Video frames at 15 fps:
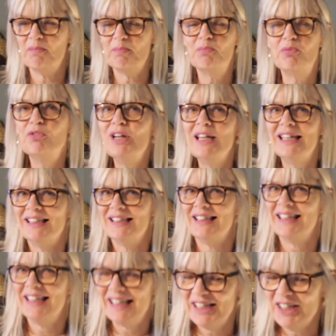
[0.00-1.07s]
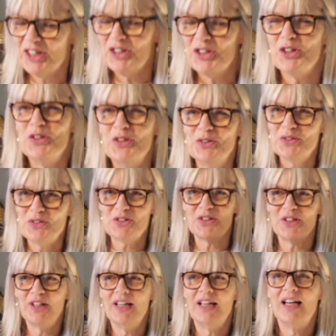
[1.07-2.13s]
brilliantly used,
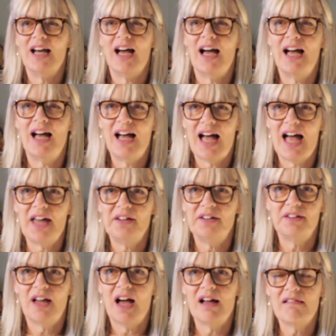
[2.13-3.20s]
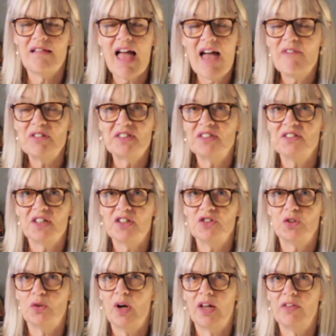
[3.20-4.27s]
and ever since I
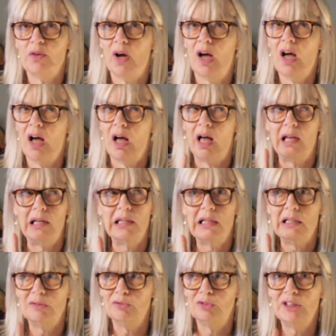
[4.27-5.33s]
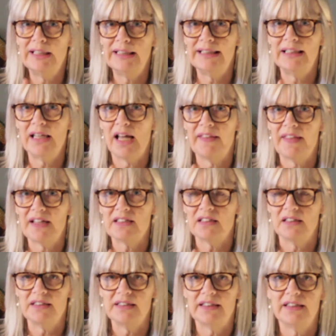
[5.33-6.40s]
saw it, I thought, I really like that
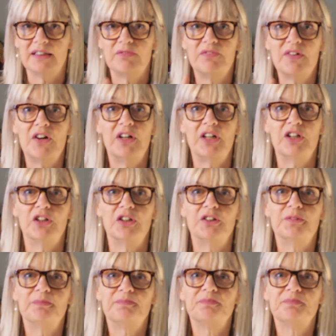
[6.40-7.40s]
idea. Very good.